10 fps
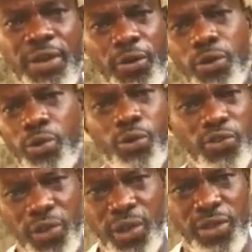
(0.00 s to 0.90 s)
going to
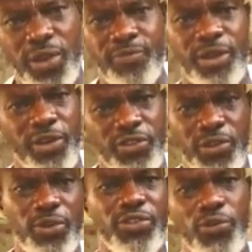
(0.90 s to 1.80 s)
lose a lot of because
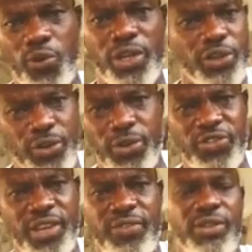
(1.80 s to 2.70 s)
you're losing water, you're
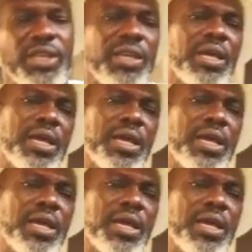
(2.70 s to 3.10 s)
losing everything.